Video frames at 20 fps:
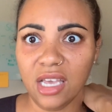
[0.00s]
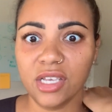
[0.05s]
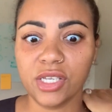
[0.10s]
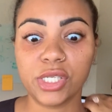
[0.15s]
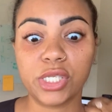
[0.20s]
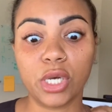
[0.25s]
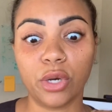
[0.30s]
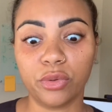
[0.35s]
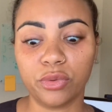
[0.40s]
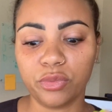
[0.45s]

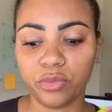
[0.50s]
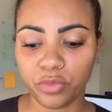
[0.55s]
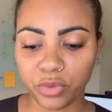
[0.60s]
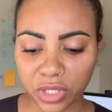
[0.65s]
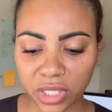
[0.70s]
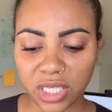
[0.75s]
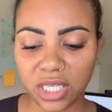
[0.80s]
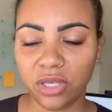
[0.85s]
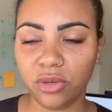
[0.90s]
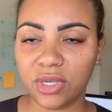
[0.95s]
So
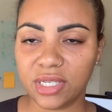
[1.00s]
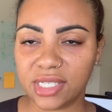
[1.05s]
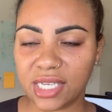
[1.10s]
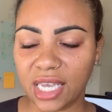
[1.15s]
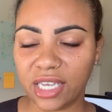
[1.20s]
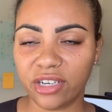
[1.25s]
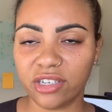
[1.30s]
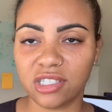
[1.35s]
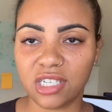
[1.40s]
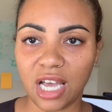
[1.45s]
really you can
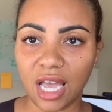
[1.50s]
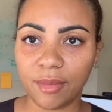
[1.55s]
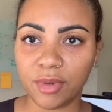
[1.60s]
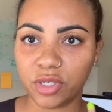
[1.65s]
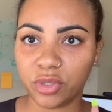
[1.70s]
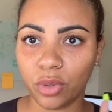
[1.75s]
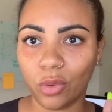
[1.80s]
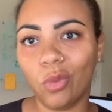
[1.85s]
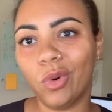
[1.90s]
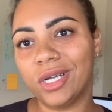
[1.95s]
take your time and
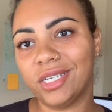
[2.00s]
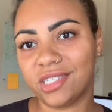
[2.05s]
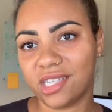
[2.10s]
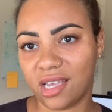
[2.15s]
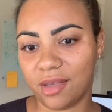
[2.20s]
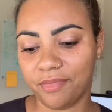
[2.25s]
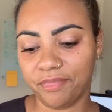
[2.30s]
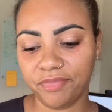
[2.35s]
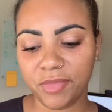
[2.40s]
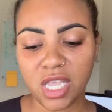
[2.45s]
do it one time.